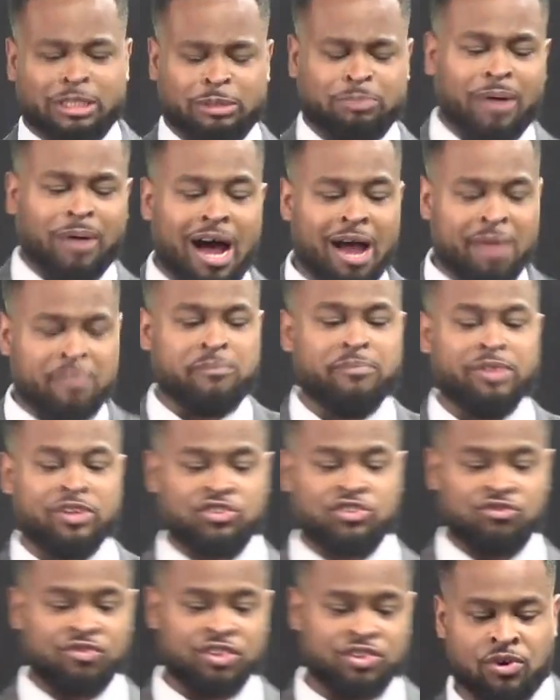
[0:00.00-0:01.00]
part
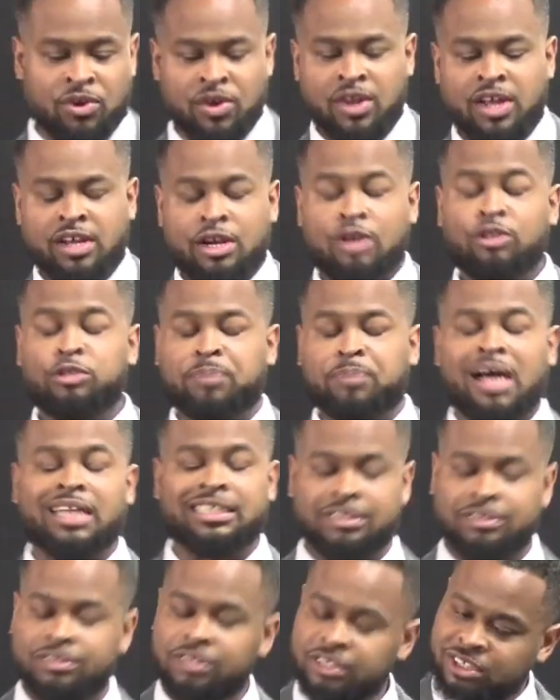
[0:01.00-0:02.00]
mystery. So, no, it's
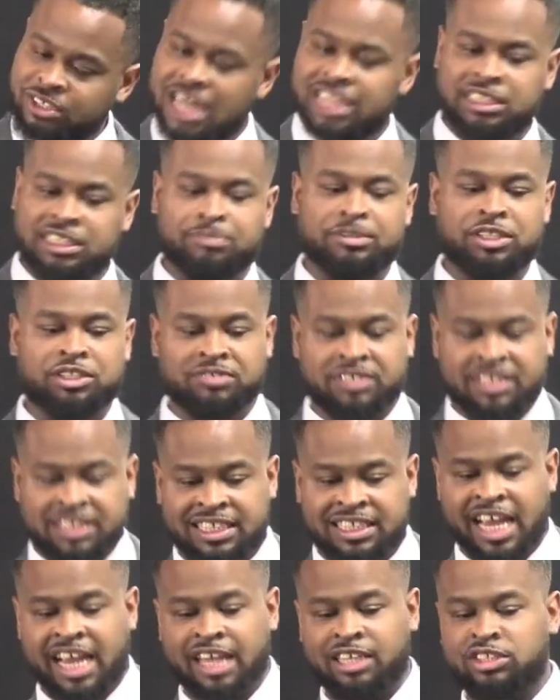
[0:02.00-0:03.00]
not actually mystery. It's
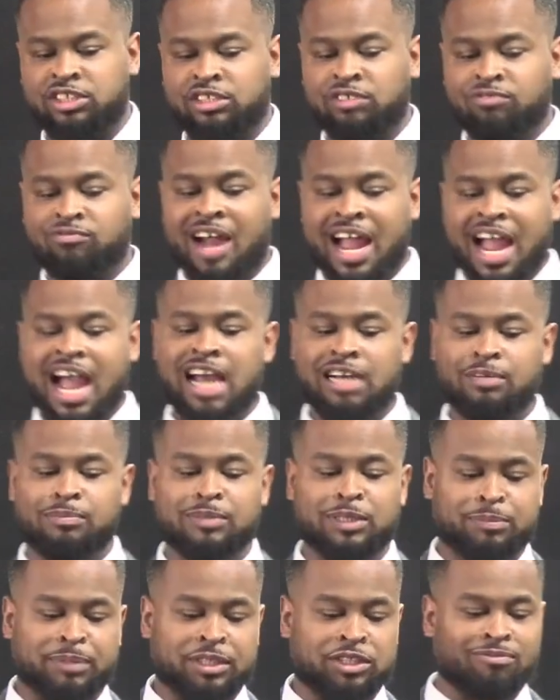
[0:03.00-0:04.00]
saying, because the right hand
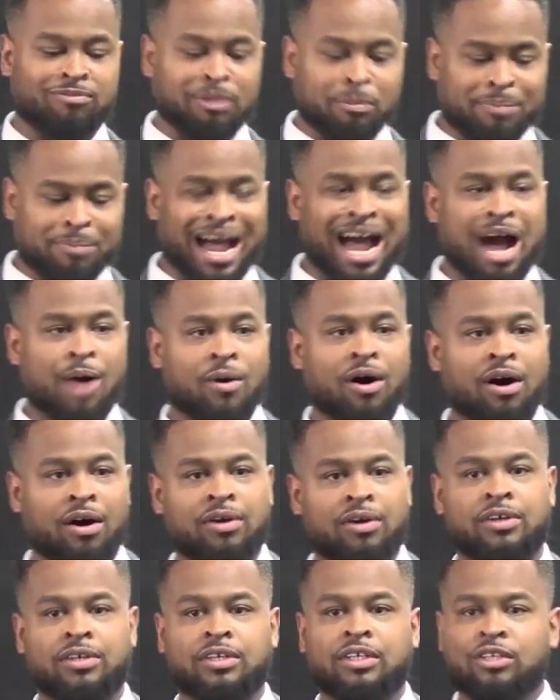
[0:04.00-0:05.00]
speaks of the power
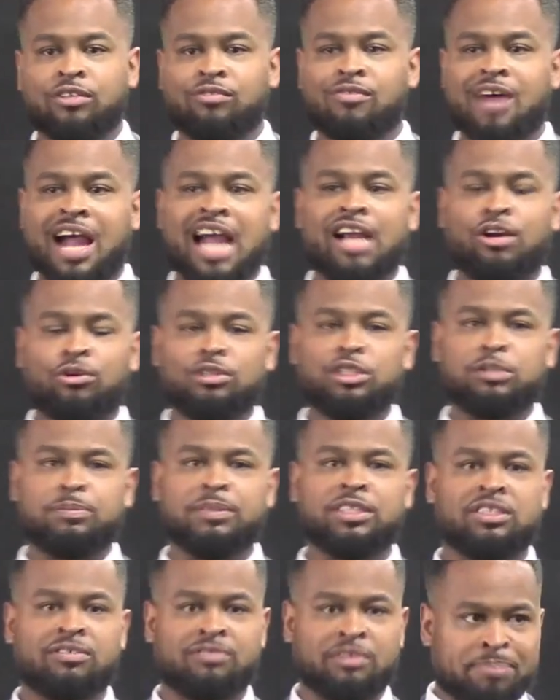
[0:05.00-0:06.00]
right hand always
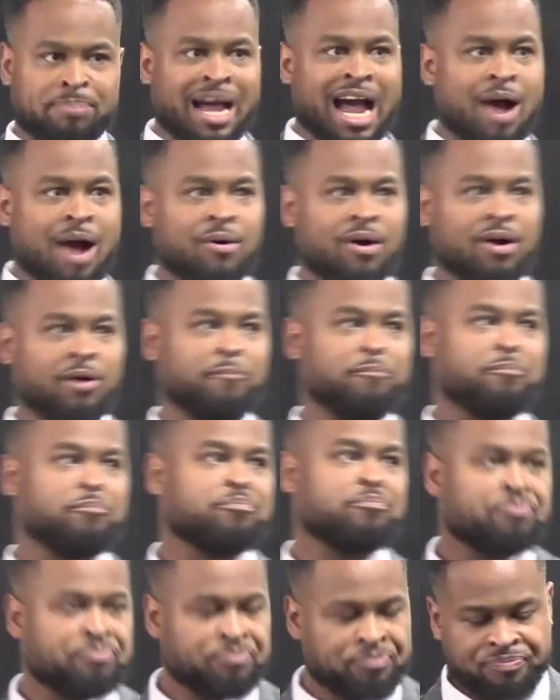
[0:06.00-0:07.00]
speaks of the power.
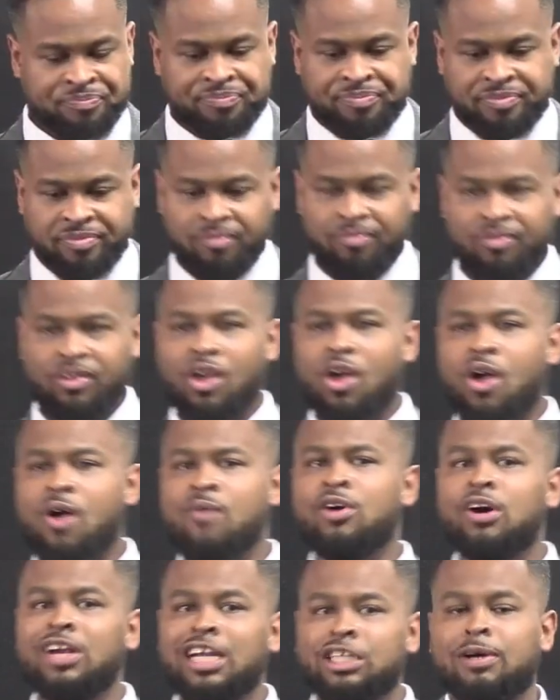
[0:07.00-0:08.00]

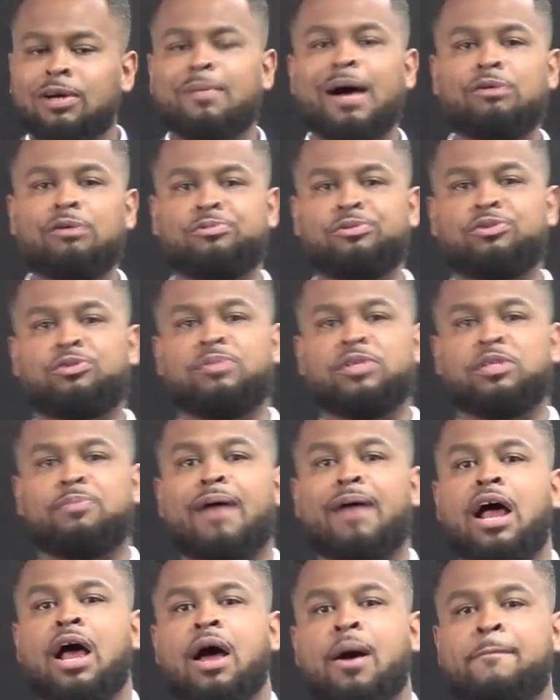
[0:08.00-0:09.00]
God, that's why the Bible speaks
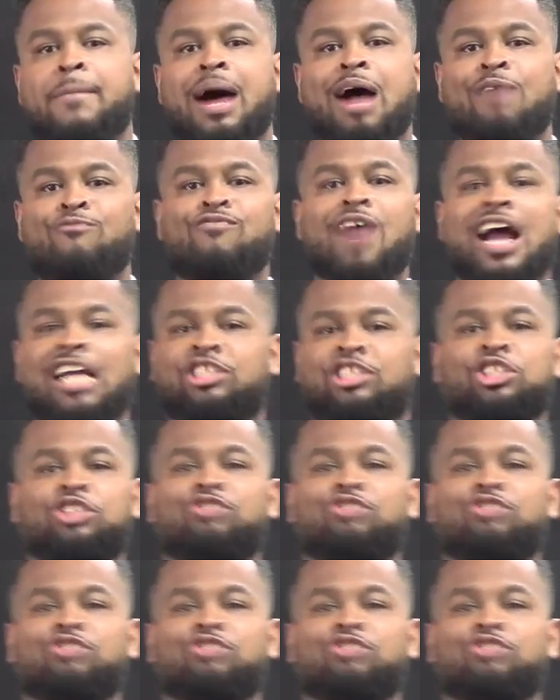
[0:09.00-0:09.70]
about my righteous